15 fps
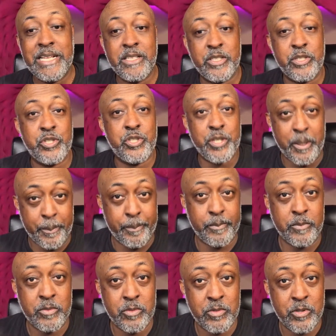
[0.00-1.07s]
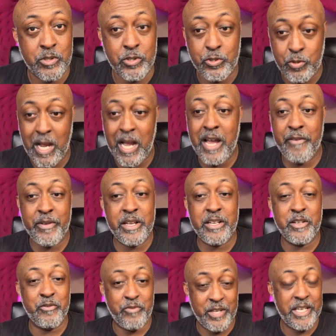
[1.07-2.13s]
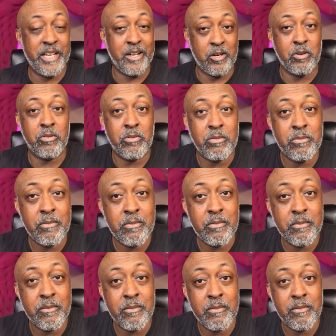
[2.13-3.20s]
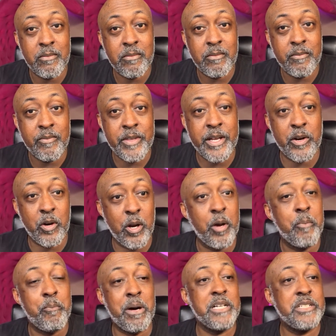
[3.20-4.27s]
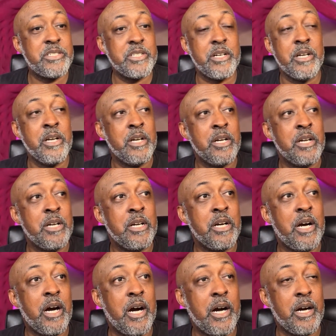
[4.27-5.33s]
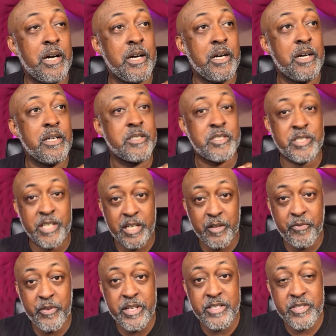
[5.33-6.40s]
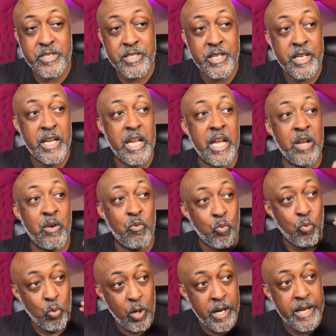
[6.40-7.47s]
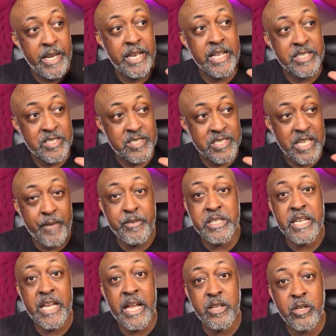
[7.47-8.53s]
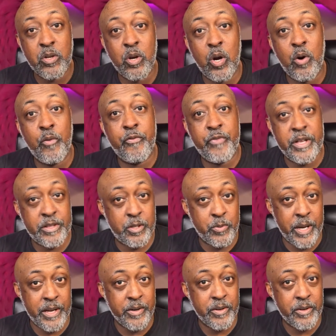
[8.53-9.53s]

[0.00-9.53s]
the ship, driving the vehicle. There are a bunch of sycophants and one 78-year-old fifth grader.